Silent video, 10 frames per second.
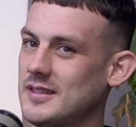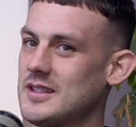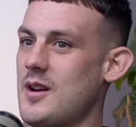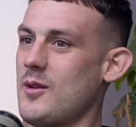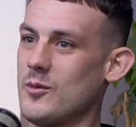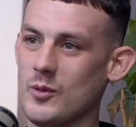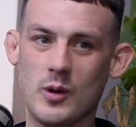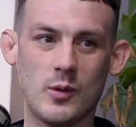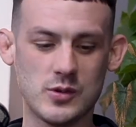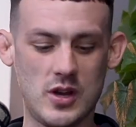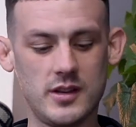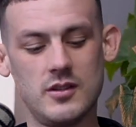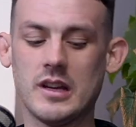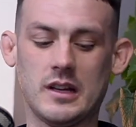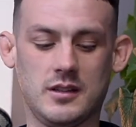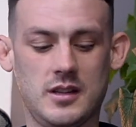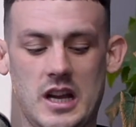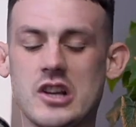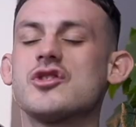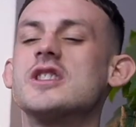So I was on like a
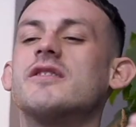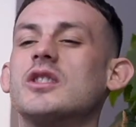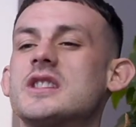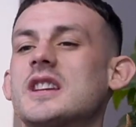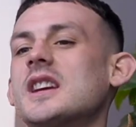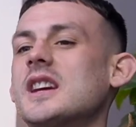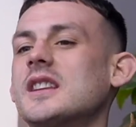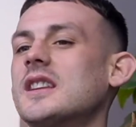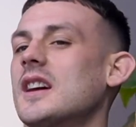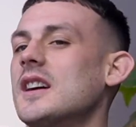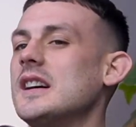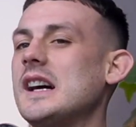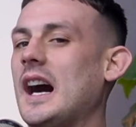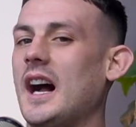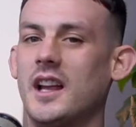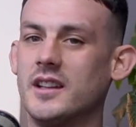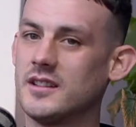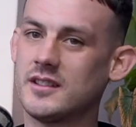3-fight skid, and